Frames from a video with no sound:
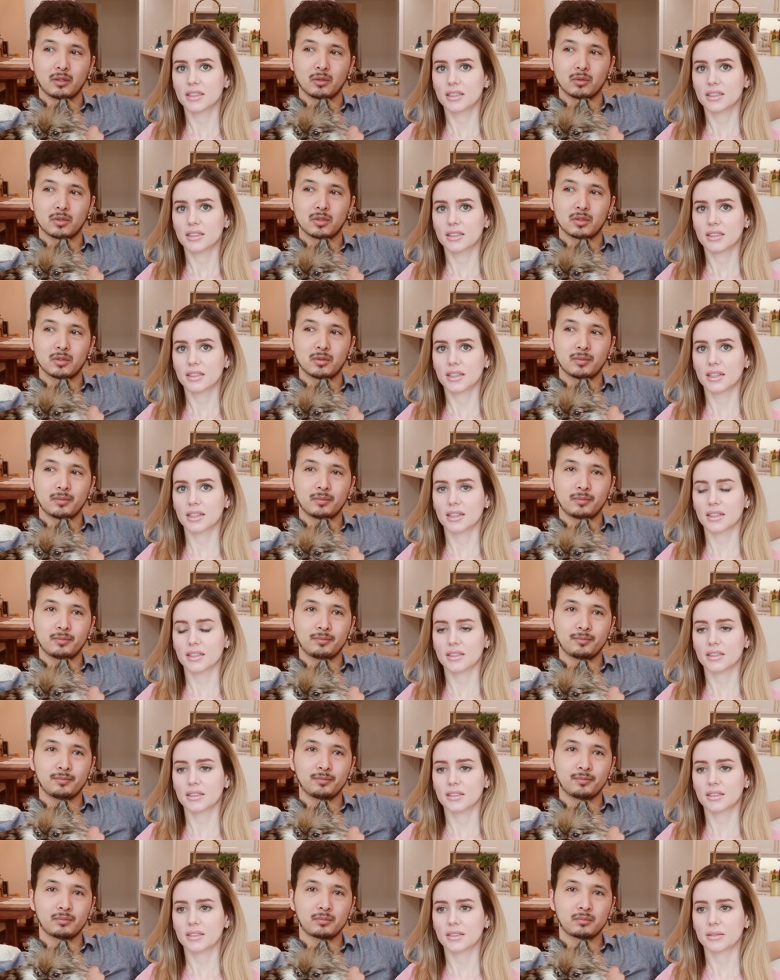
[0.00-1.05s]
Speaker 1: close.
Speaker 2: Yeah.
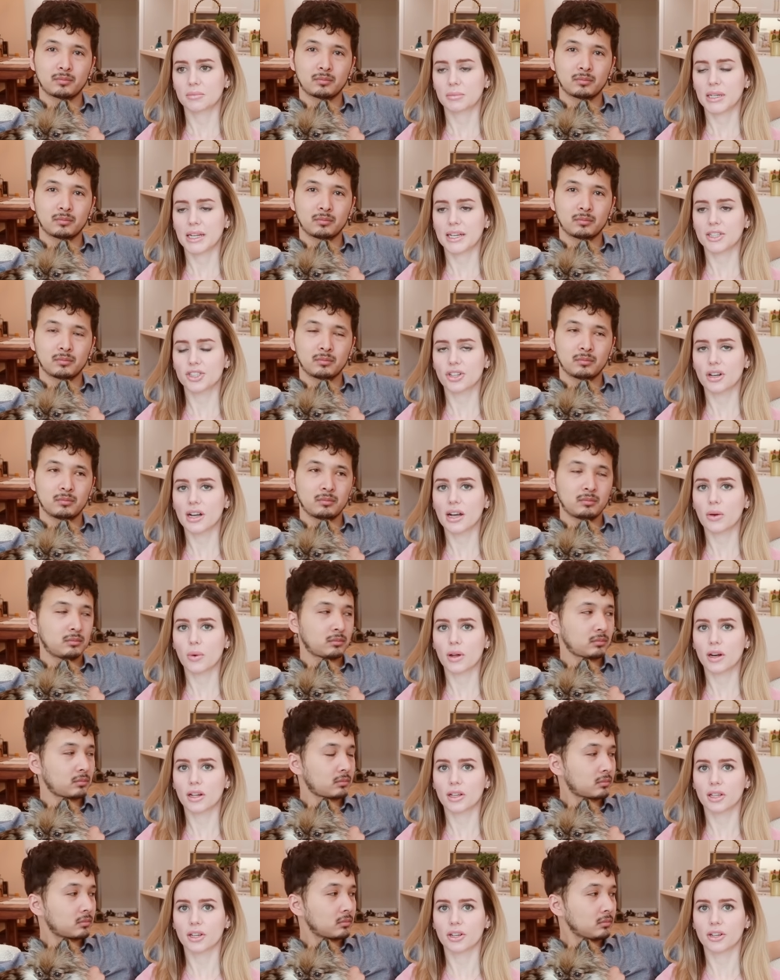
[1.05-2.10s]
But next year I want
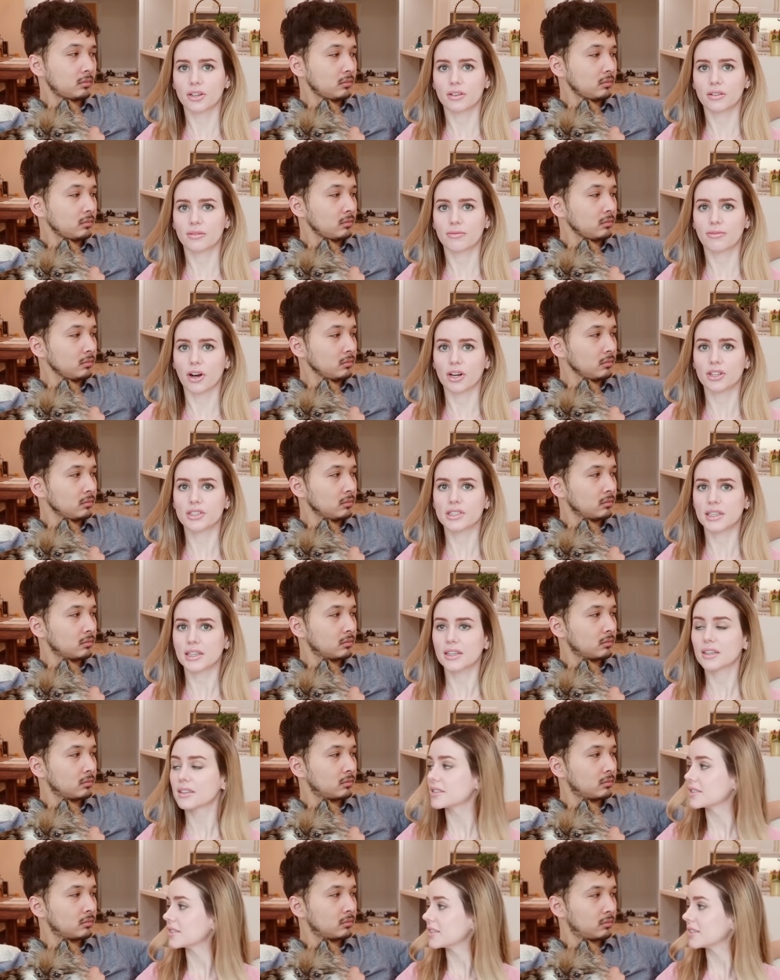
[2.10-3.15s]
to learn Farsi.
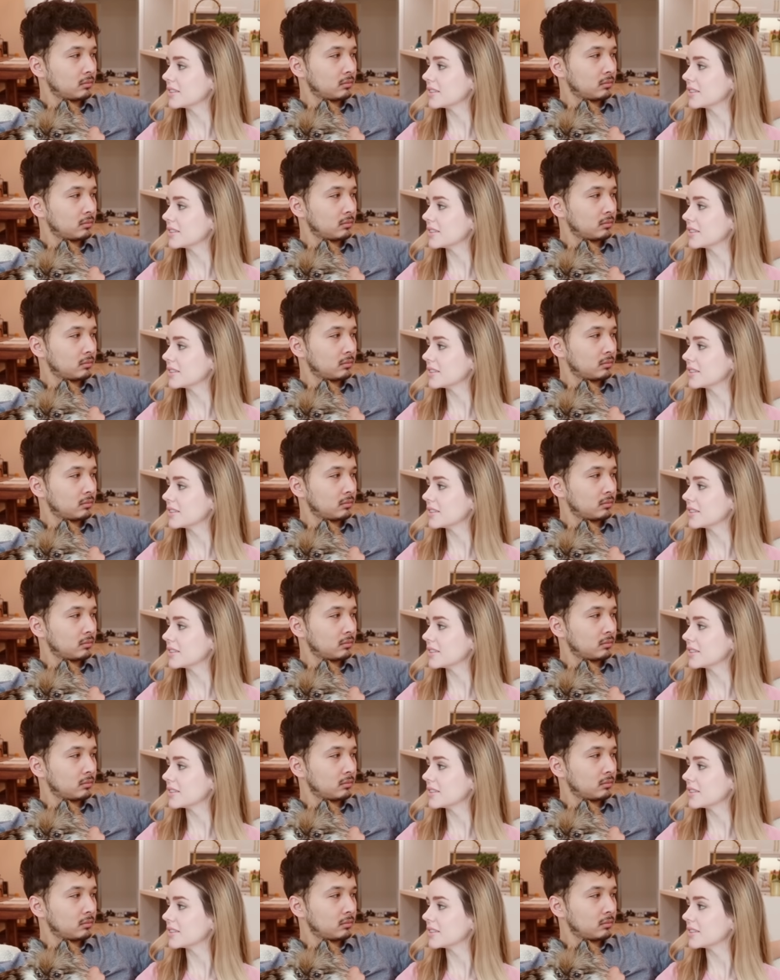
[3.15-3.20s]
